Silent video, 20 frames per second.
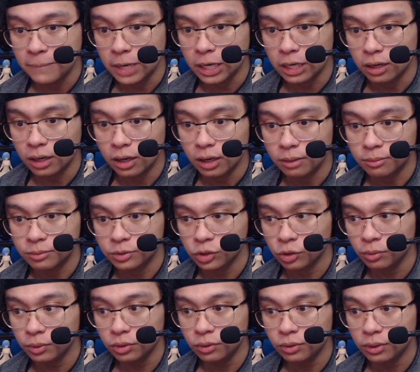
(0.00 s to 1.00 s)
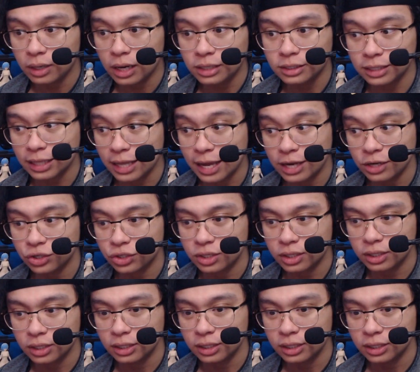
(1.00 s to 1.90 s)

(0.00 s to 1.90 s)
Subaru got slashed.